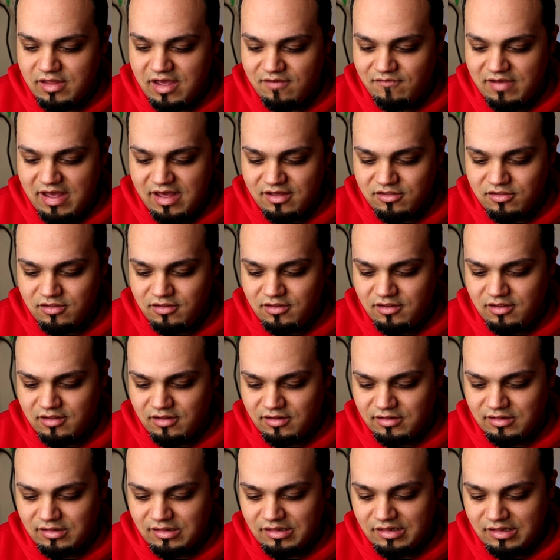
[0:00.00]
They have actually
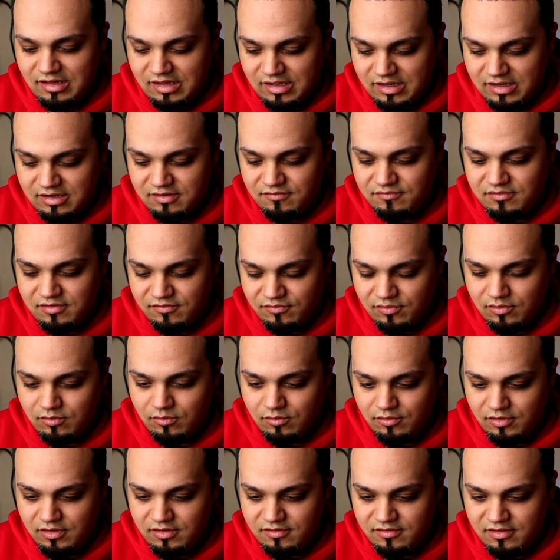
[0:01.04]
a lot of
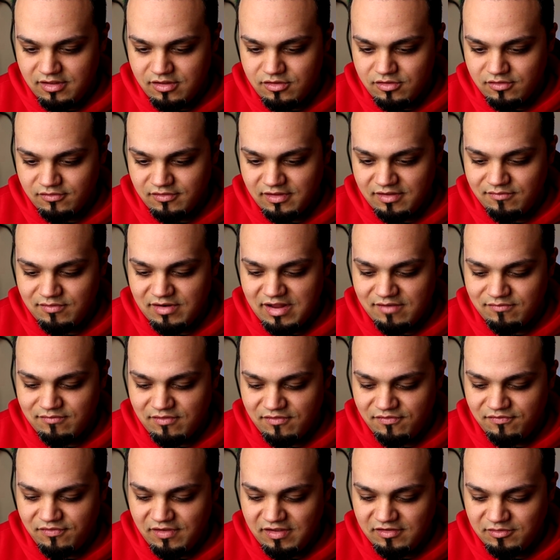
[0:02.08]
different orientations. They even have
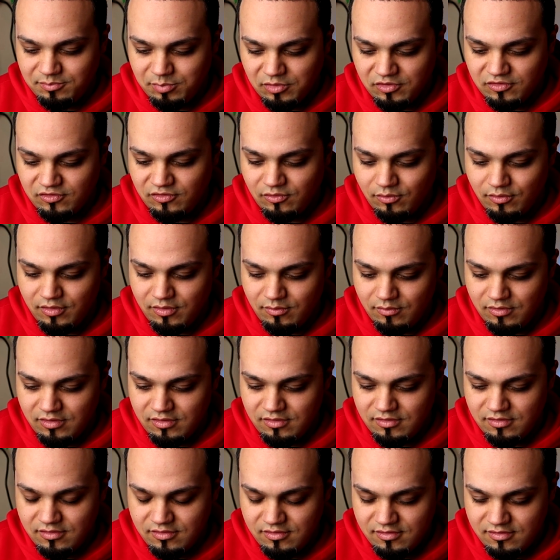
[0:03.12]
a Facebook story
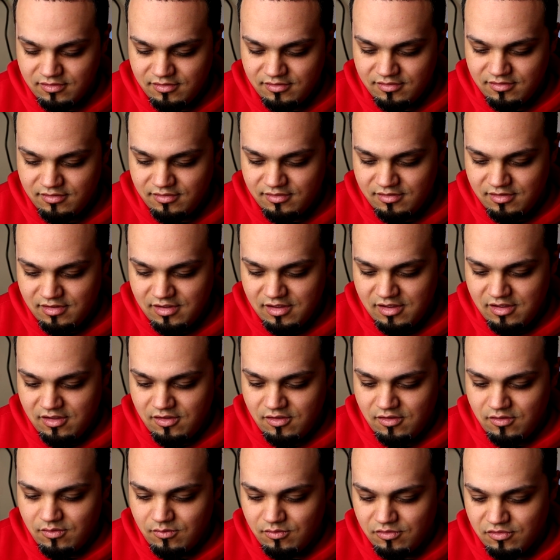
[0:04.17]
one,
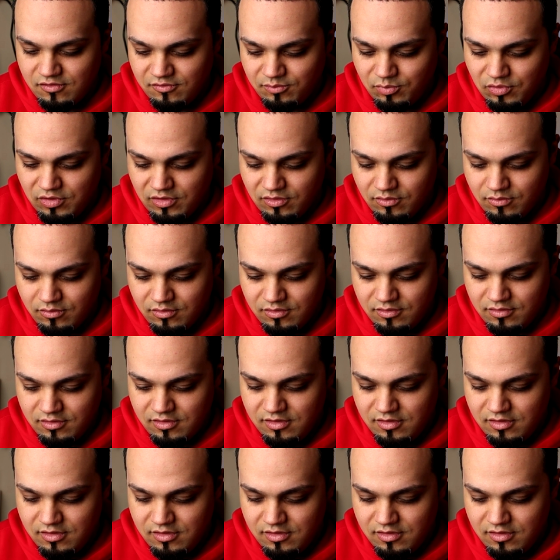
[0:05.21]
which is pretty cool.